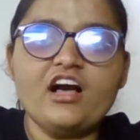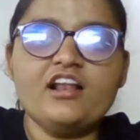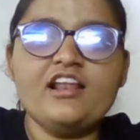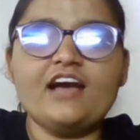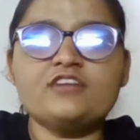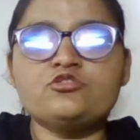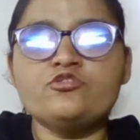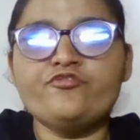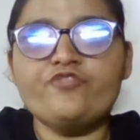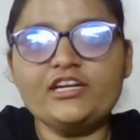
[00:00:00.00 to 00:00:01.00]
lakhs
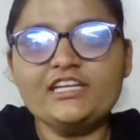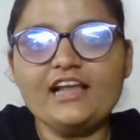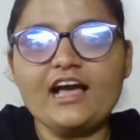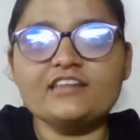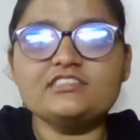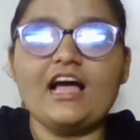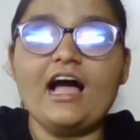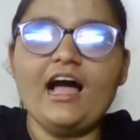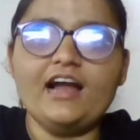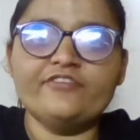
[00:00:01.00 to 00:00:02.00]
to 40 lakhs,
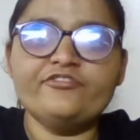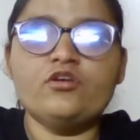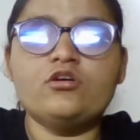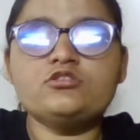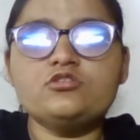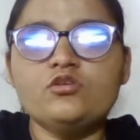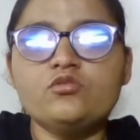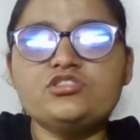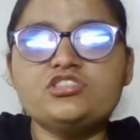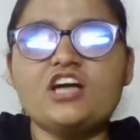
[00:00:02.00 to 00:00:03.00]
and we also
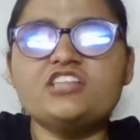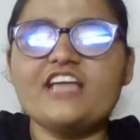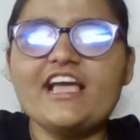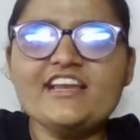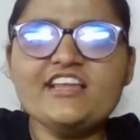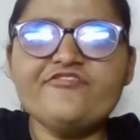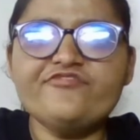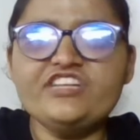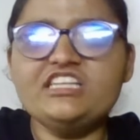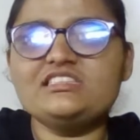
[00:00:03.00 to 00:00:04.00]
don't charge any
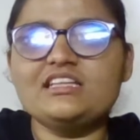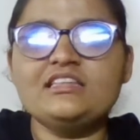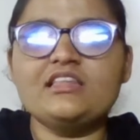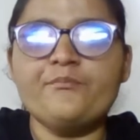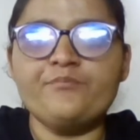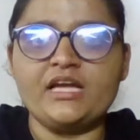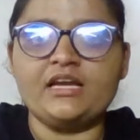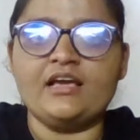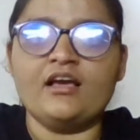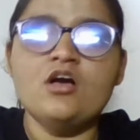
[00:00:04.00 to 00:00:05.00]
fees in the
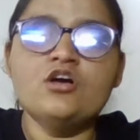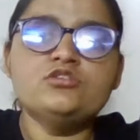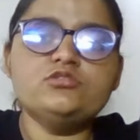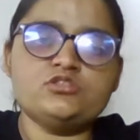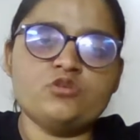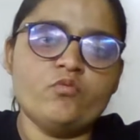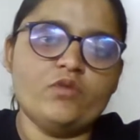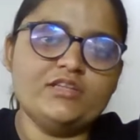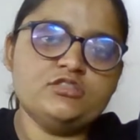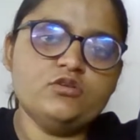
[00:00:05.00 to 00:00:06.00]
beginning. So
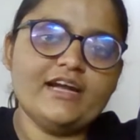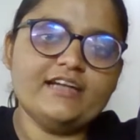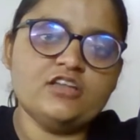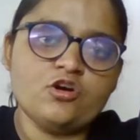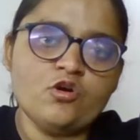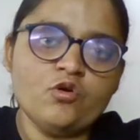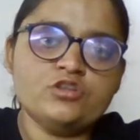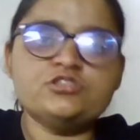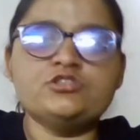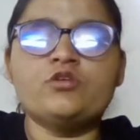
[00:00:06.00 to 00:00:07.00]
once you get the
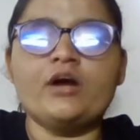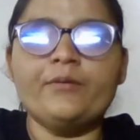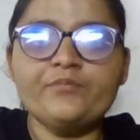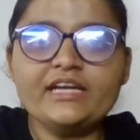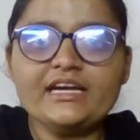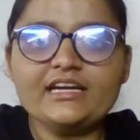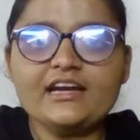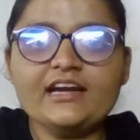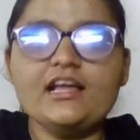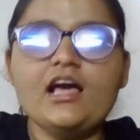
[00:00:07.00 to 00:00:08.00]
course, you complete
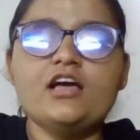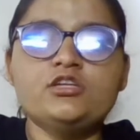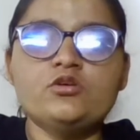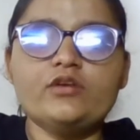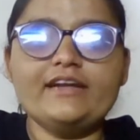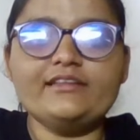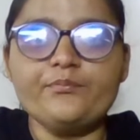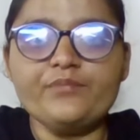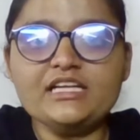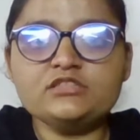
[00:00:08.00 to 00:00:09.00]
it, you get the
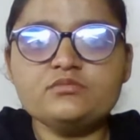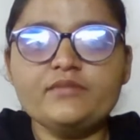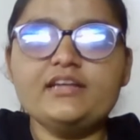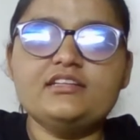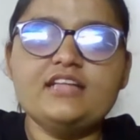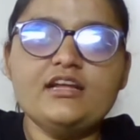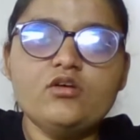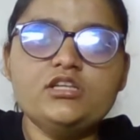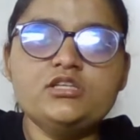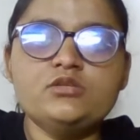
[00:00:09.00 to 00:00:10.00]
placement, then
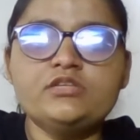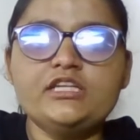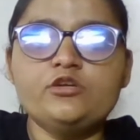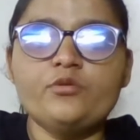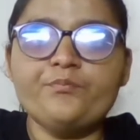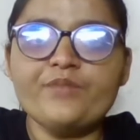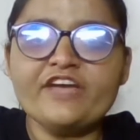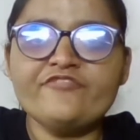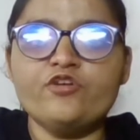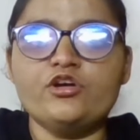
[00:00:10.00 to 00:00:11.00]
only you need to
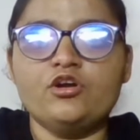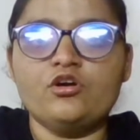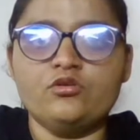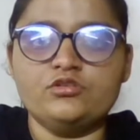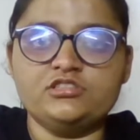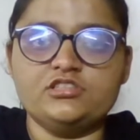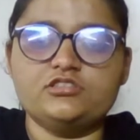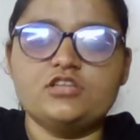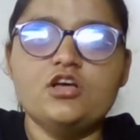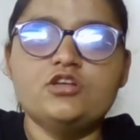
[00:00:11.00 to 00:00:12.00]
pay for your
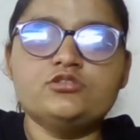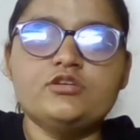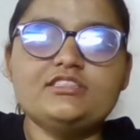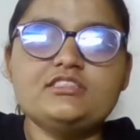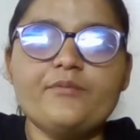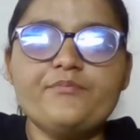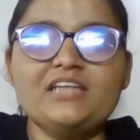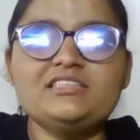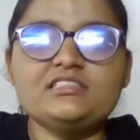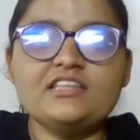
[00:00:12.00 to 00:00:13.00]
courses. So it's the
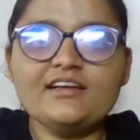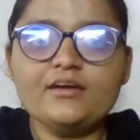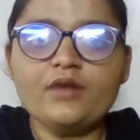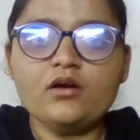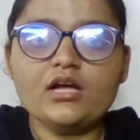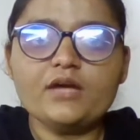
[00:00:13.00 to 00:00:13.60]
best thing about our